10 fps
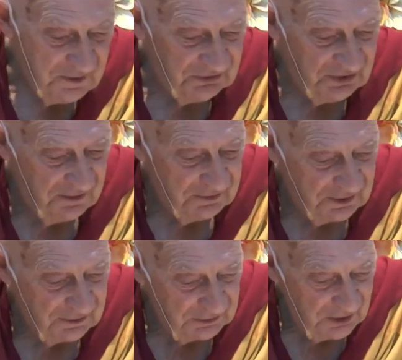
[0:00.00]
suffering
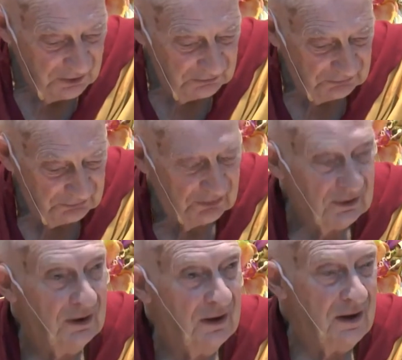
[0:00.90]
of loss,
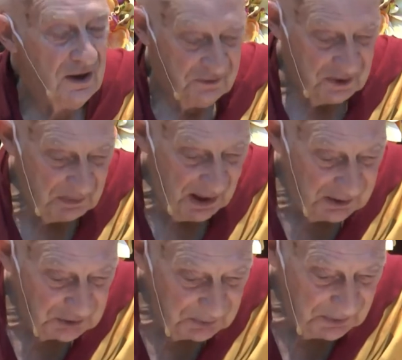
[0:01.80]
every
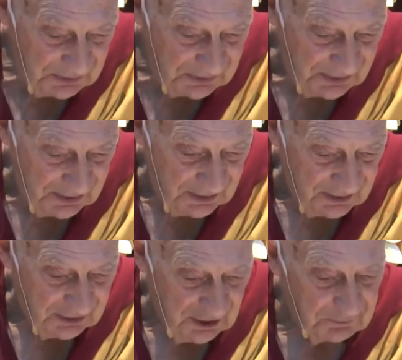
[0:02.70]
punishment
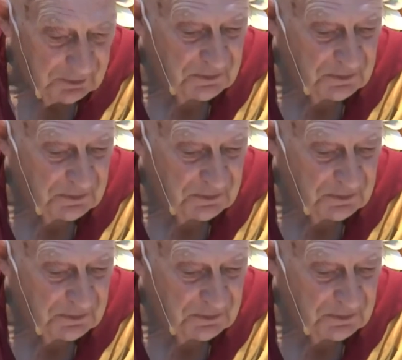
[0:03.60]
comes from